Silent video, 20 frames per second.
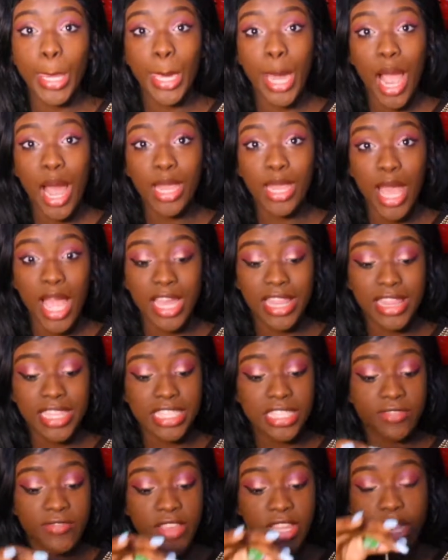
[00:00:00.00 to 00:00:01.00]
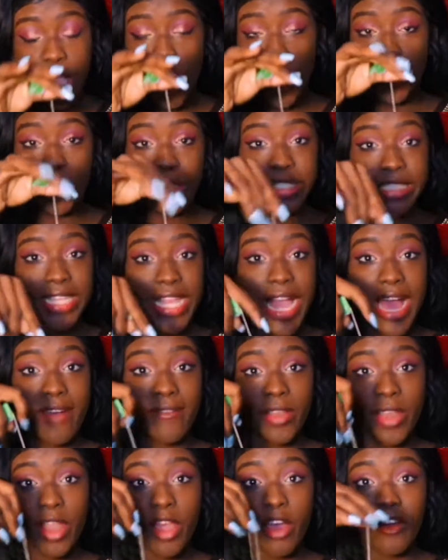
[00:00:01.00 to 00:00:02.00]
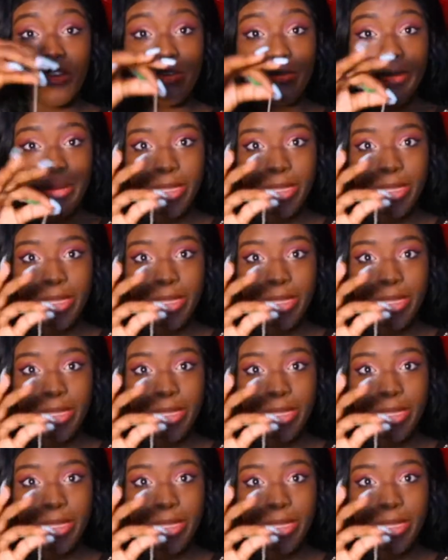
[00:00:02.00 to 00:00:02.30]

Not like this video doesn't have enough,